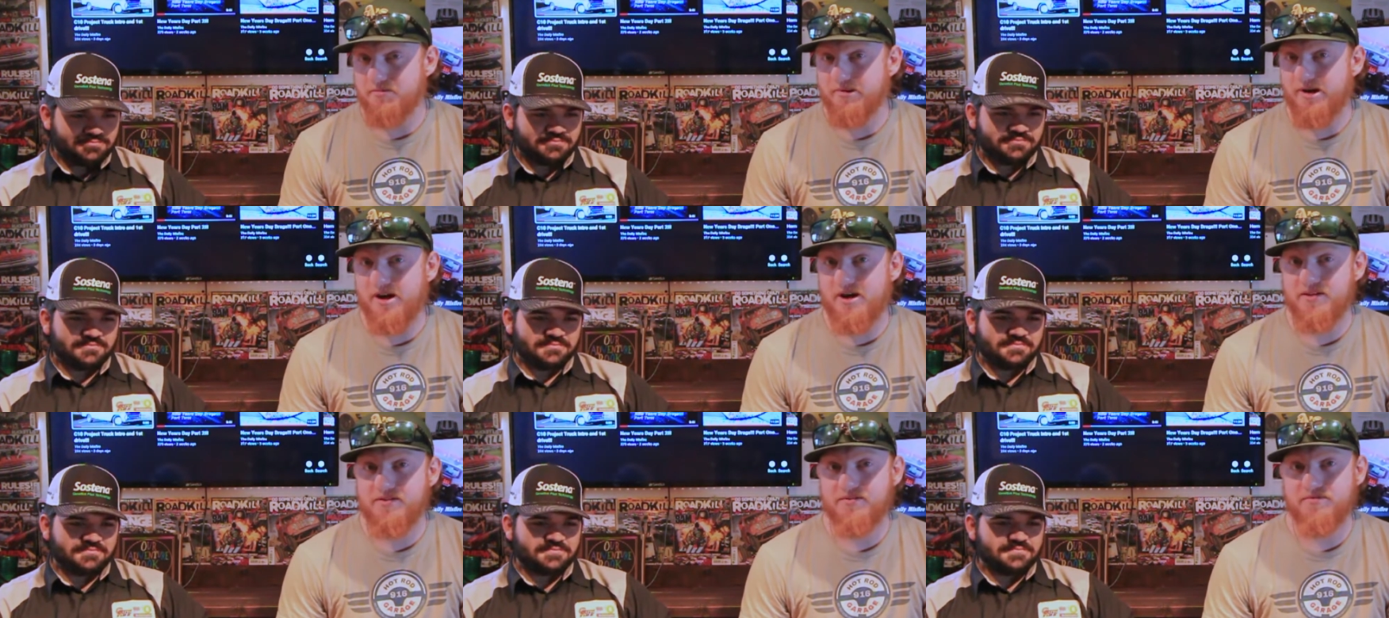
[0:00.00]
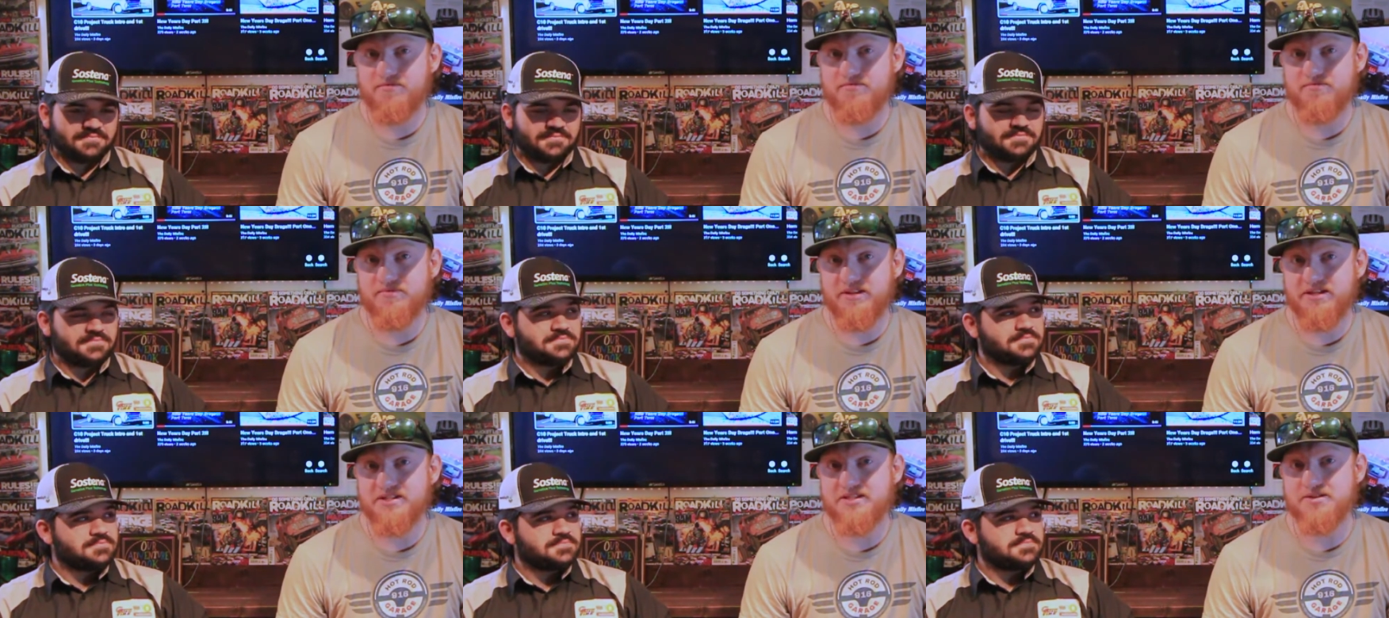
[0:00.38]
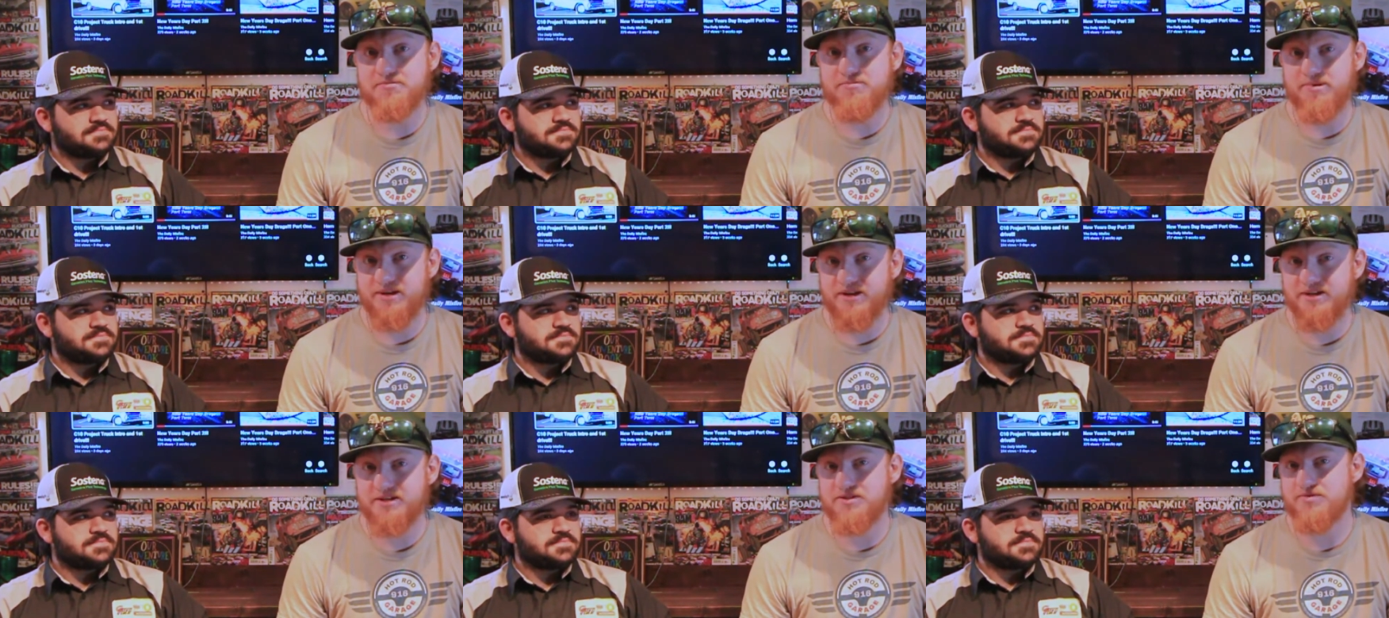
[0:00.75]
Speaker 1: about that's the
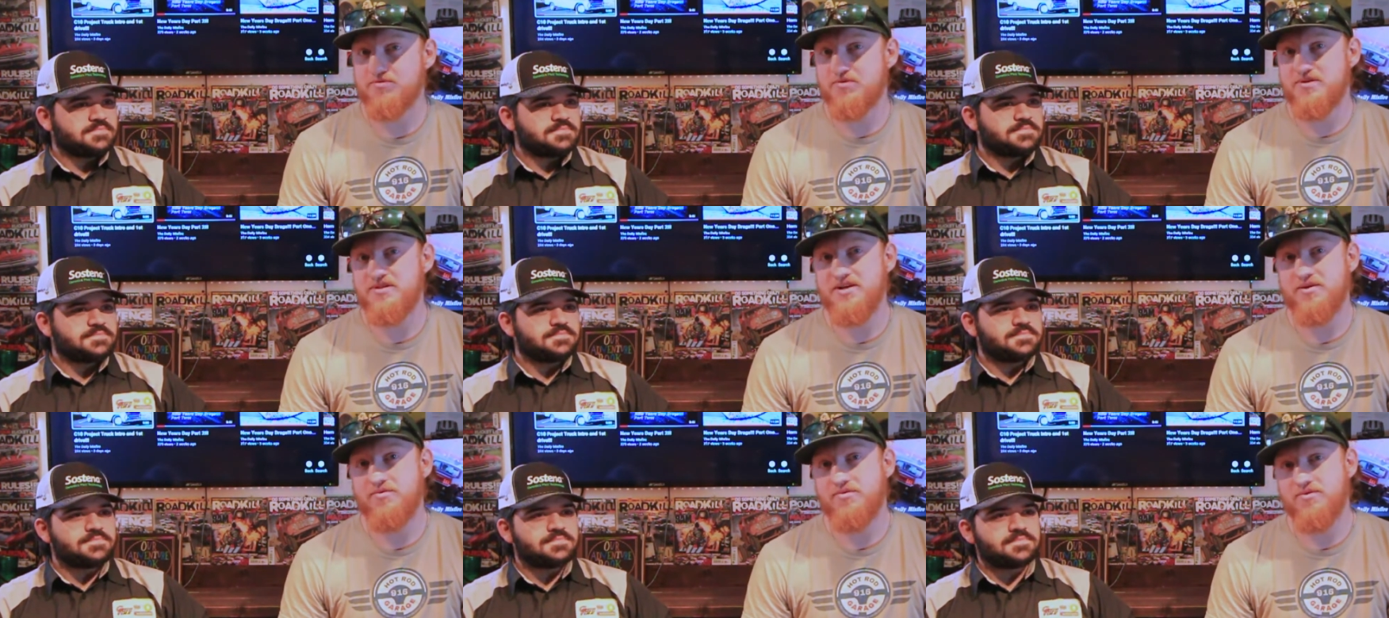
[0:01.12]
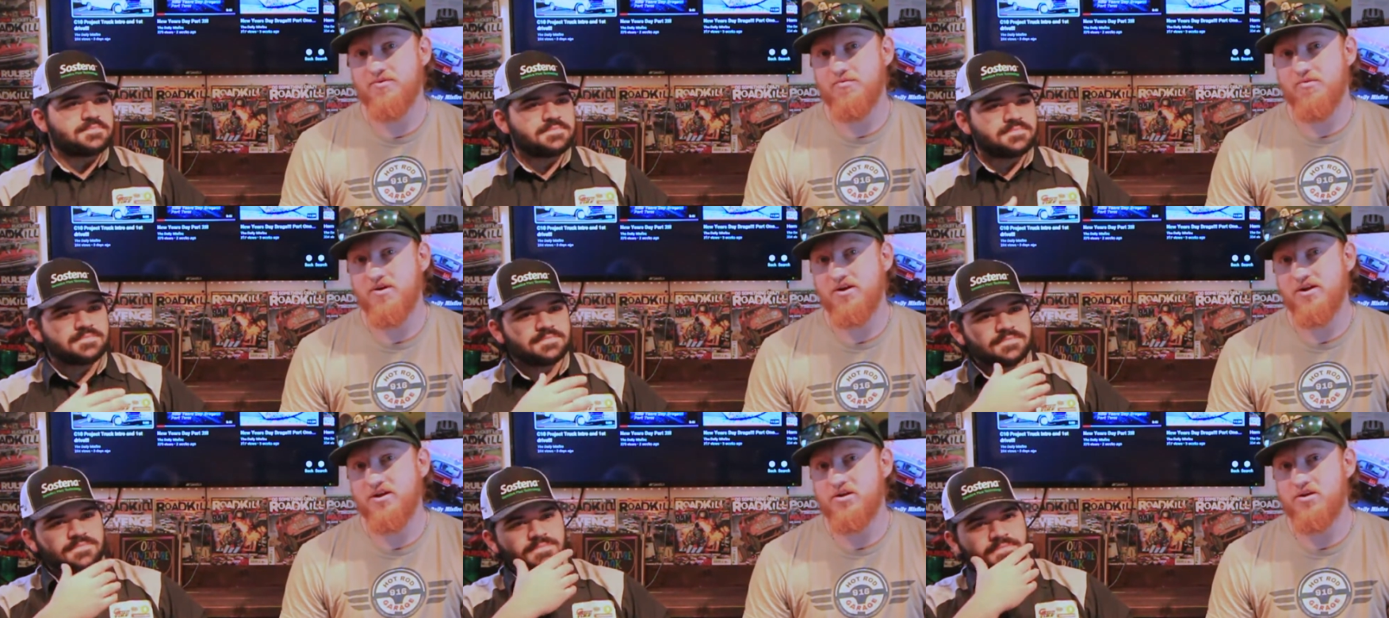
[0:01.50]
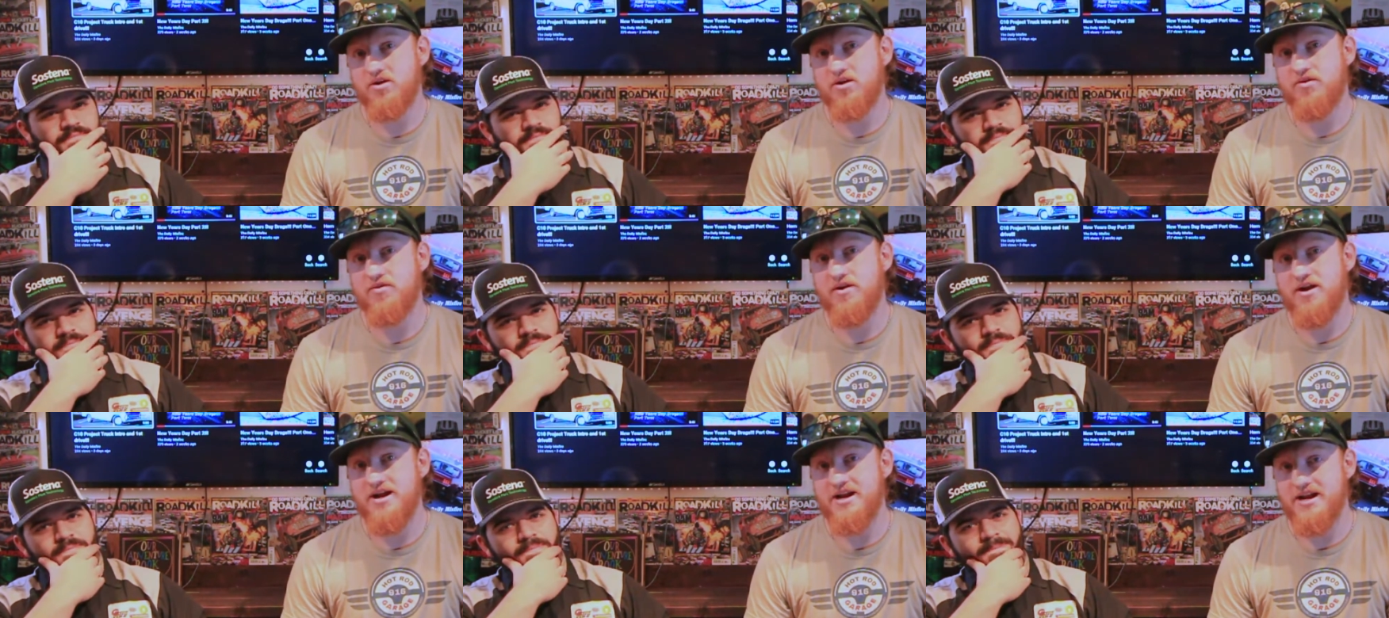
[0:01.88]
biggest one that we're working
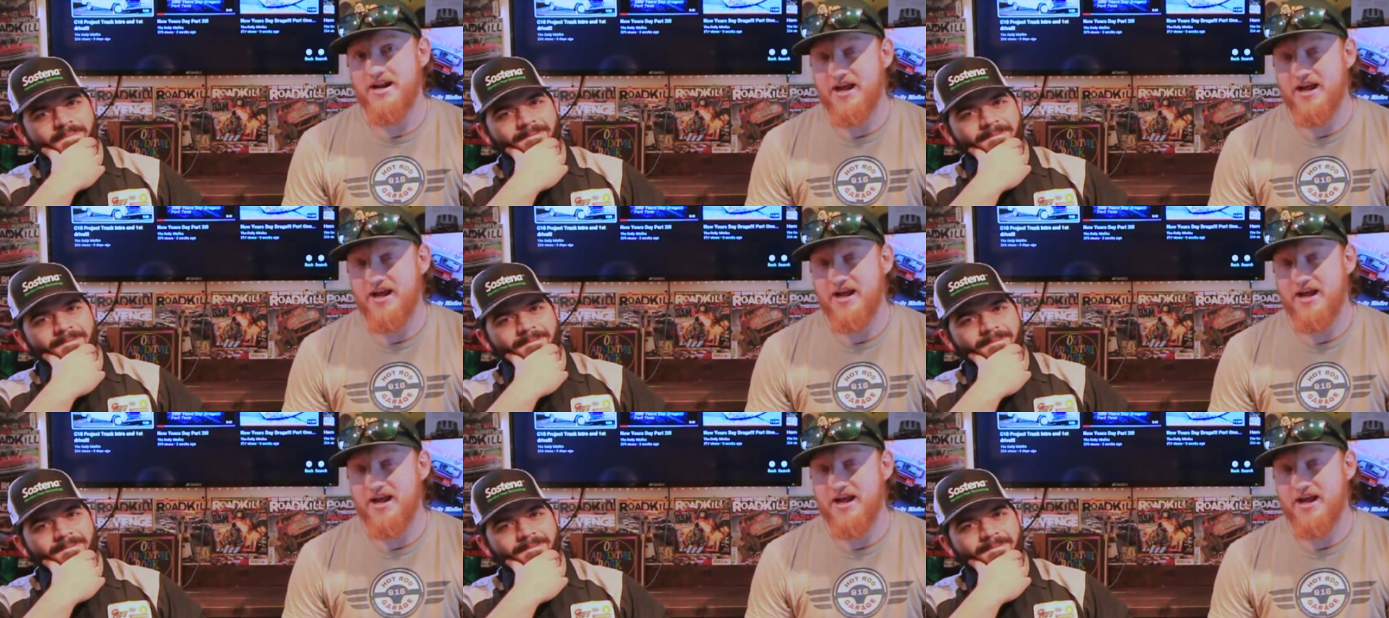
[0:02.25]
on right